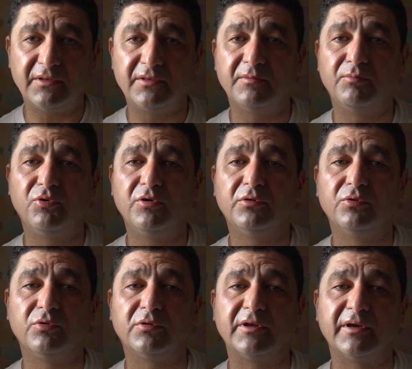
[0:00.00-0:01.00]
The boy
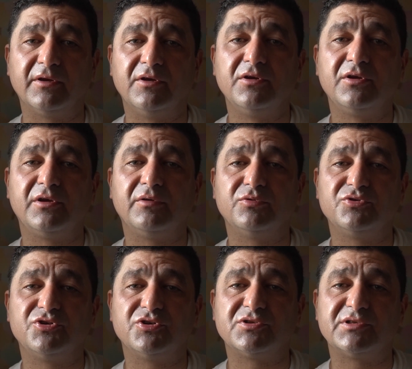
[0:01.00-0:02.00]
looked like he was
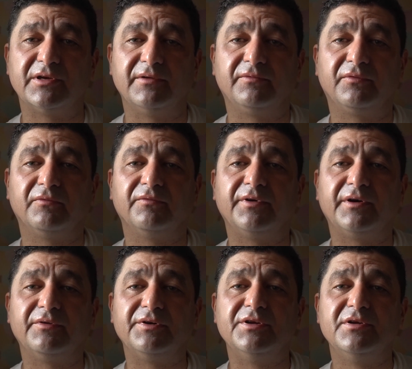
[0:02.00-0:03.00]
just saved from
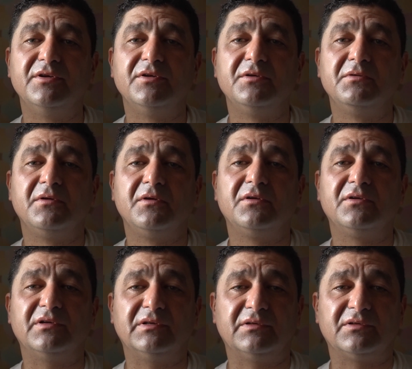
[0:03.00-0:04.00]
very
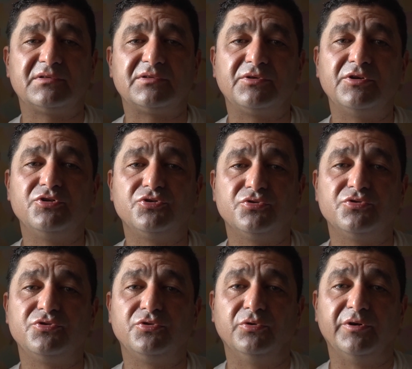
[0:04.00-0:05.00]
strenuous
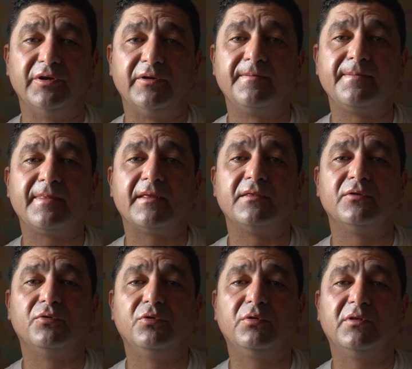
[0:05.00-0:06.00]
duty, and the
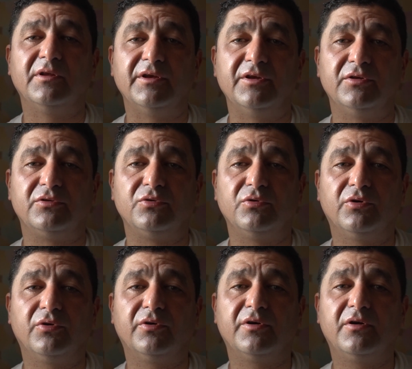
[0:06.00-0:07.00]
old lady took
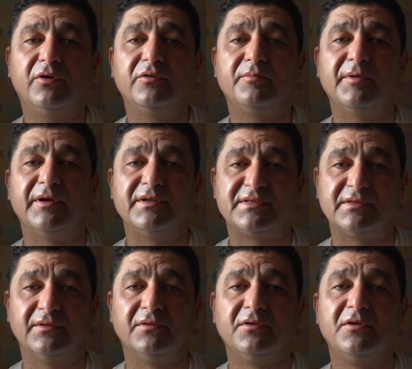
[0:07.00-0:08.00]
her hard
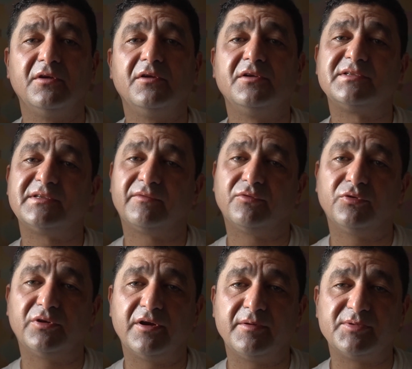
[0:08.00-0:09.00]
medicine several
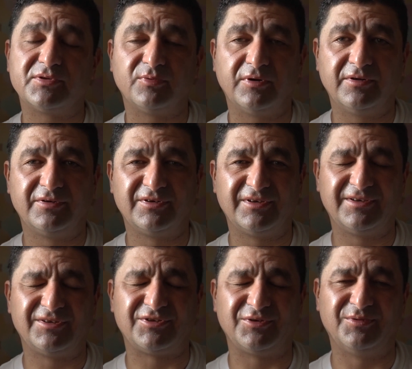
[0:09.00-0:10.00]
times while
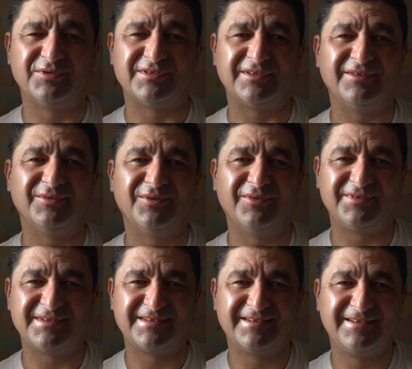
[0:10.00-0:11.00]
she was in the
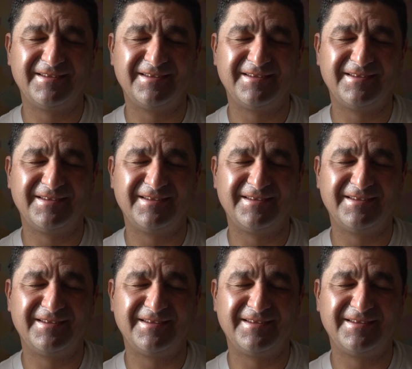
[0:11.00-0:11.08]
office.